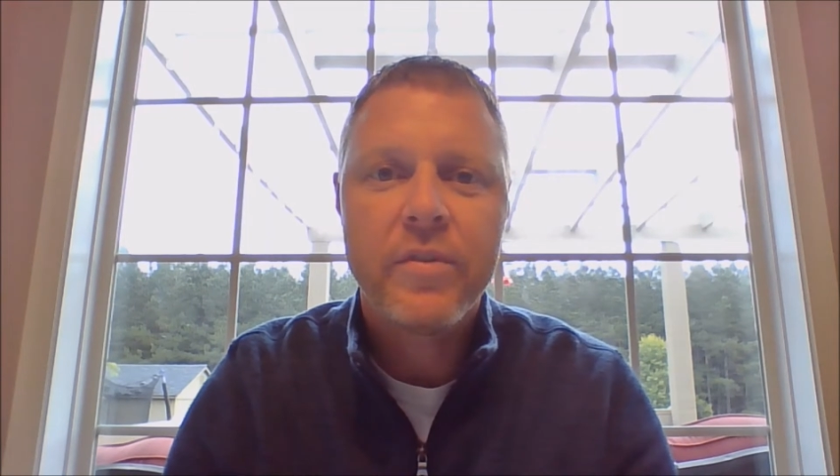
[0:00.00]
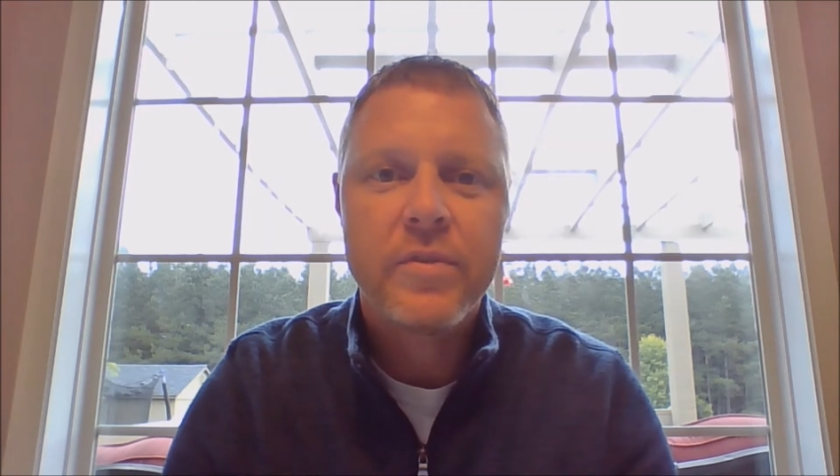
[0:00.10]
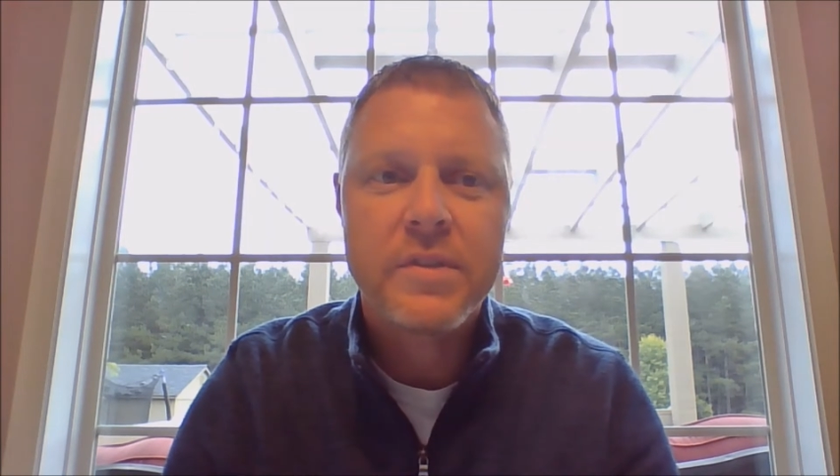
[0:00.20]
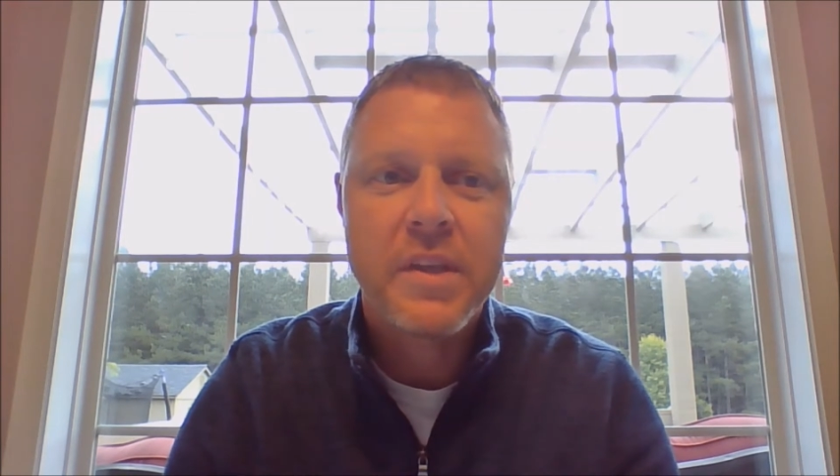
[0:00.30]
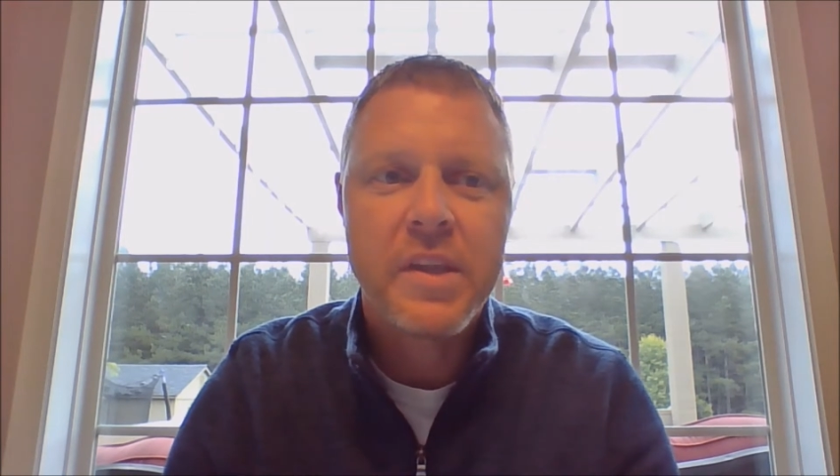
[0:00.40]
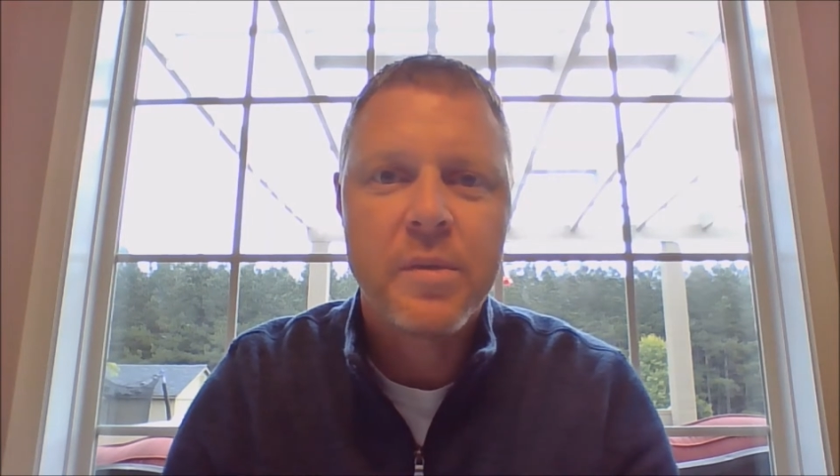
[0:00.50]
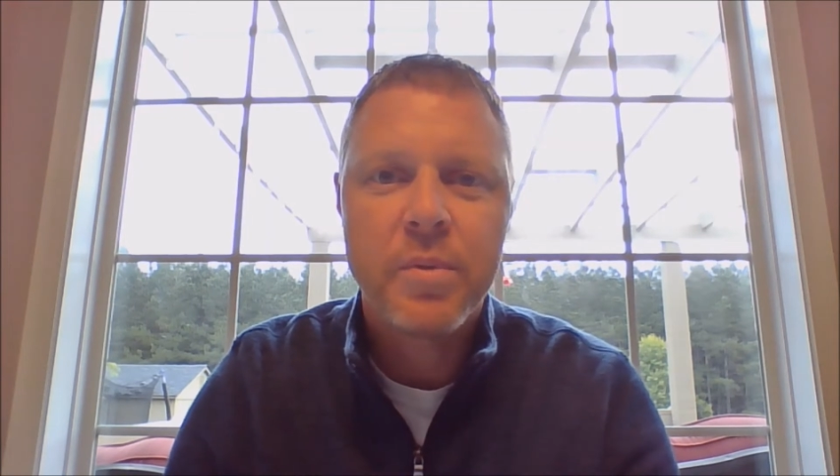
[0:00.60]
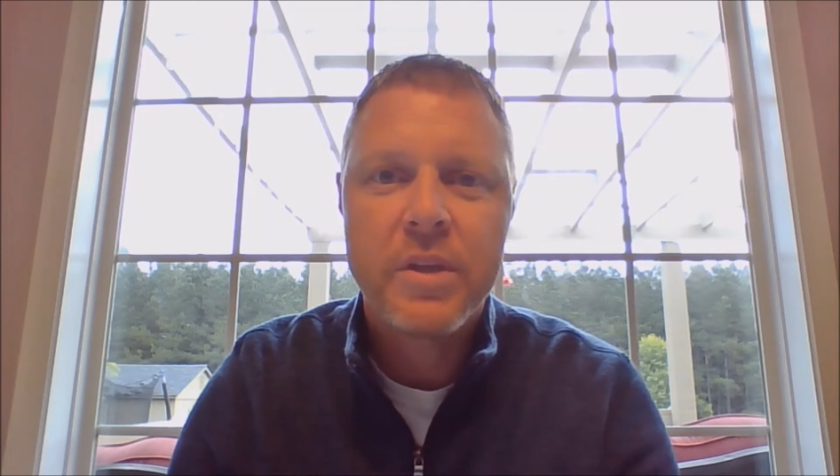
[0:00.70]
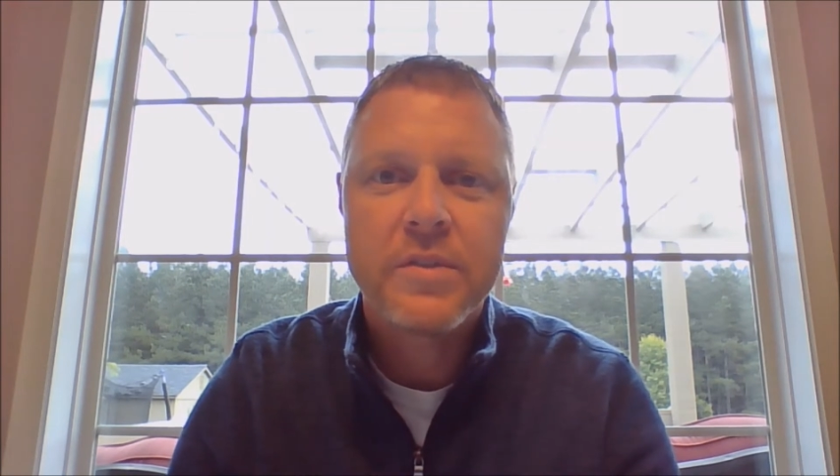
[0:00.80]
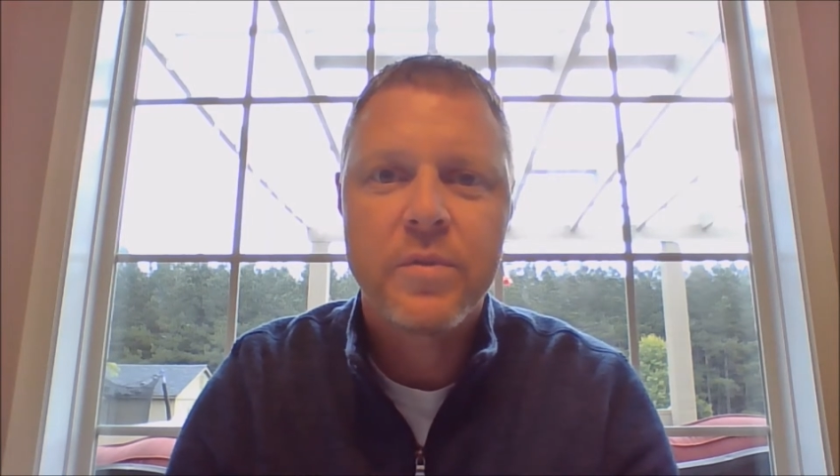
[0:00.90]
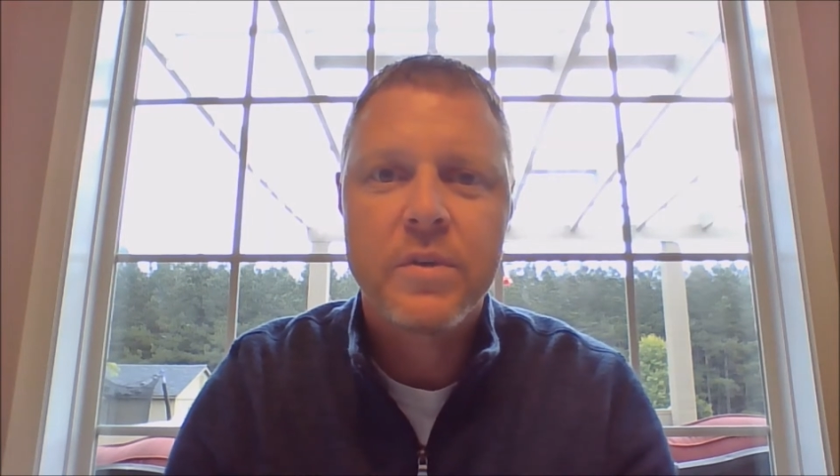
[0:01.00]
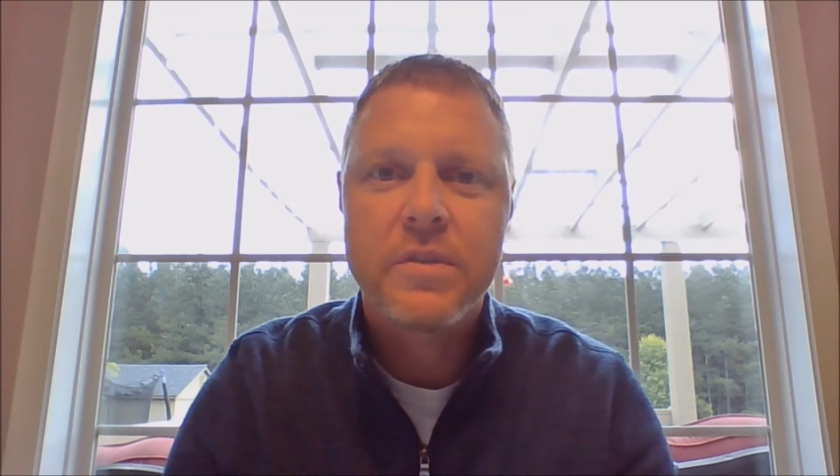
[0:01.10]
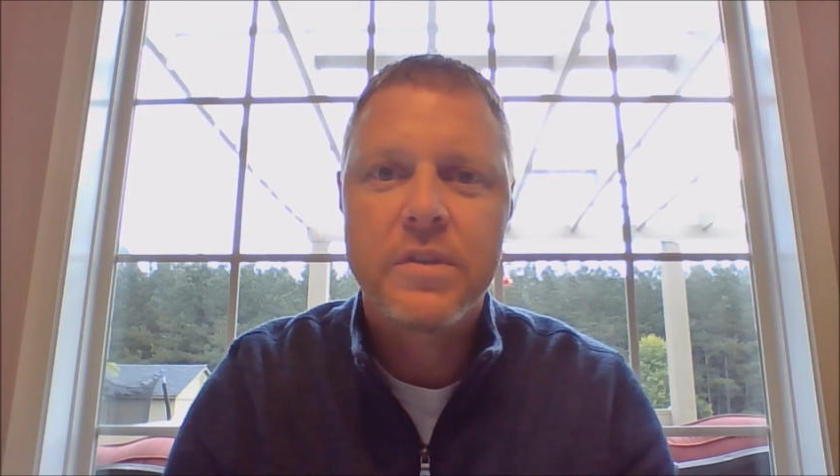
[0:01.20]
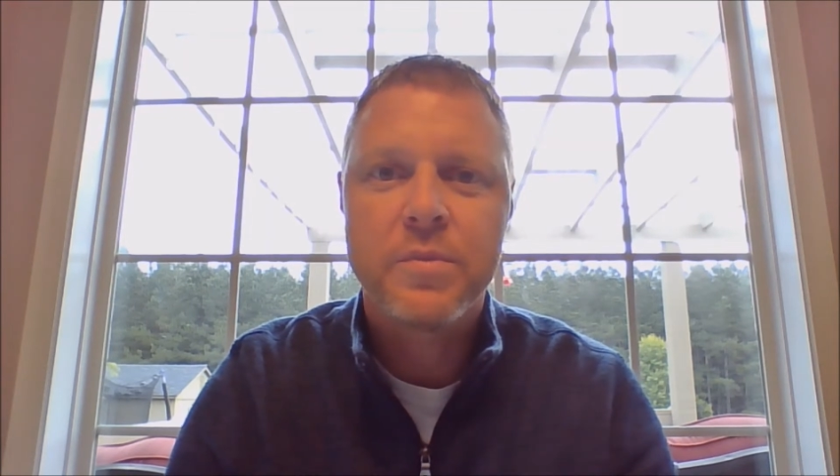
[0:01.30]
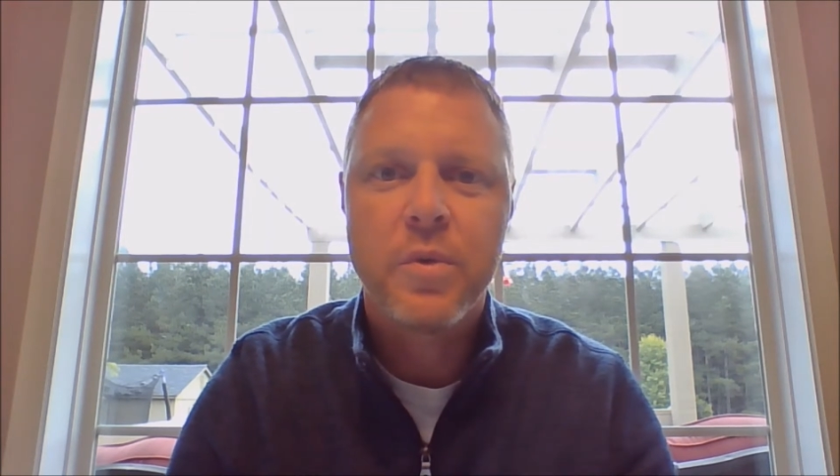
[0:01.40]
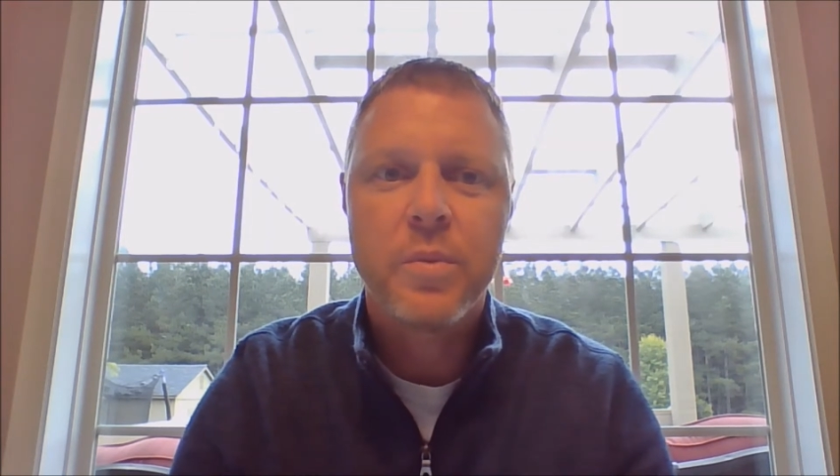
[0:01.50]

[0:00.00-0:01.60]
for saying the pledge for us this morning.